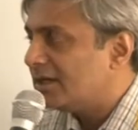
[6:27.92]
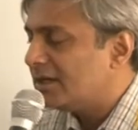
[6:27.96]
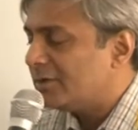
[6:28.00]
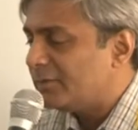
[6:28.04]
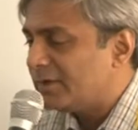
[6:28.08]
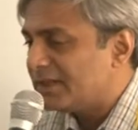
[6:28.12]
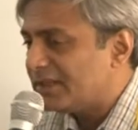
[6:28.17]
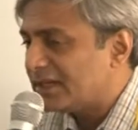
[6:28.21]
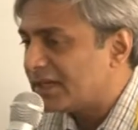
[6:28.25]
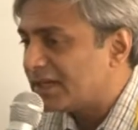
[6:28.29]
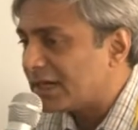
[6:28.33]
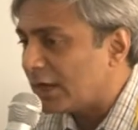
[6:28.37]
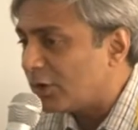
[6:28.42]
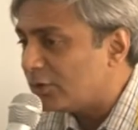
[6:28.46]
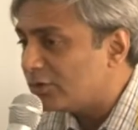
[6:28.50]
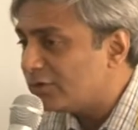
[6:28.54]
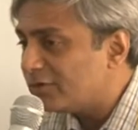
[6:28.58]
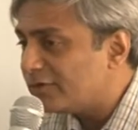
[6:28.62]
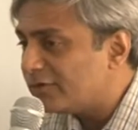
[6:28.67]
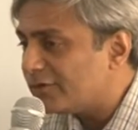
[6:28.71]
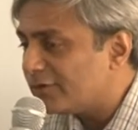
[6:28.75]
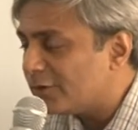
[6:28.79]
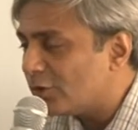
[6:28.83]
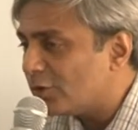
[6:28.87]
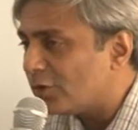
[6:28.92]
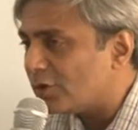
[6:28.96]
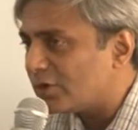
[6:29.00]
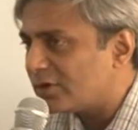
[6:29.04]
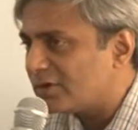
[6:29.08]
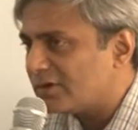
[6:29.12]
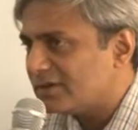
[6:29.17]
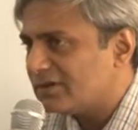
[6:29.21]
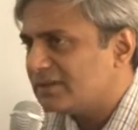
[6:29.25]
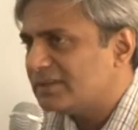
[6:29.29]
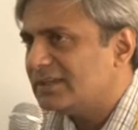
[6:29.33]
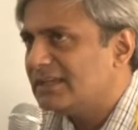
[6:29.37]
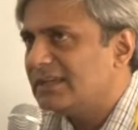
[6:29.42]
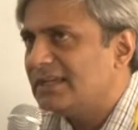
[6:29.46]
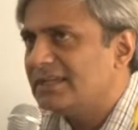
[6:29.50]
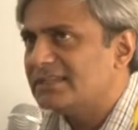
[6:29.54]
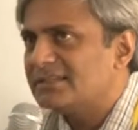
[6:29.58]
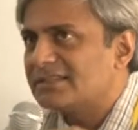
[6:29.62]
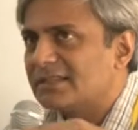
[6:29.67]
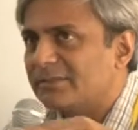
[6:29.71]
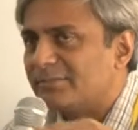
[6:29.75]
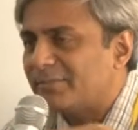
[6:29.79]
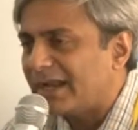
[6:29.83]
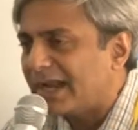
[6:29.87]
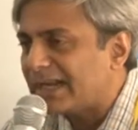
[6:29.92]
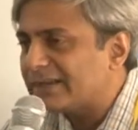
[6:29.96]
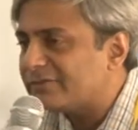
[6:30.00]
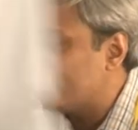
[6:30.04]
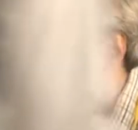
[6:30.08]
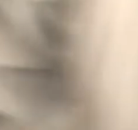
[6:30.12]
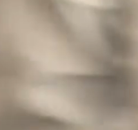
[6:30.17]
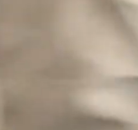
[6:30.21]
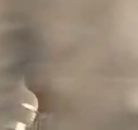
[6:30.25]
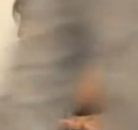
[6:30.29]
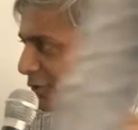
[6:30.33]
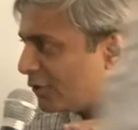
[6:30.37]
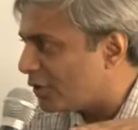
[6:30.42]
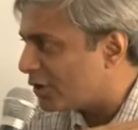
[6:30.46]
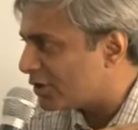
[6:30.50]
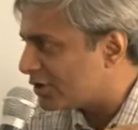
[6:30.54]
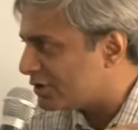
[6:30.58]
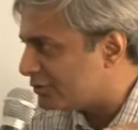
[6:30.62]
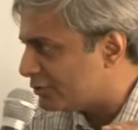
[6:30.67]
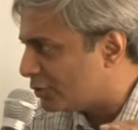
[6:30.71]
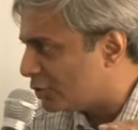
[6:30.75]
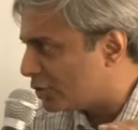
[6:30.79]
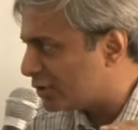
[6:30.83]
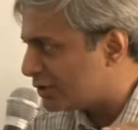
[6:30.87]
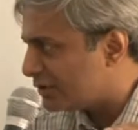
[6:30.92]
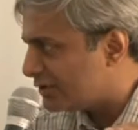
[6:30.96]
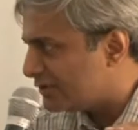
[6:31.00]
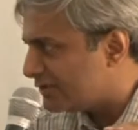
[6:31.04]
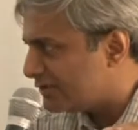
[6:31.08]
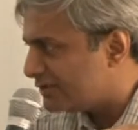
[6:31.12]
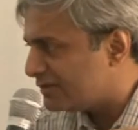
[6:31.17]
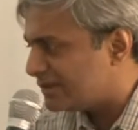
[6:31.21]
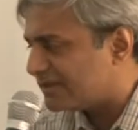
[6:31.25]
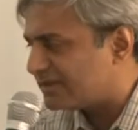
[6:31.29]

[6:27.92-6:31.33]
where the ground floor is the platform for the voters,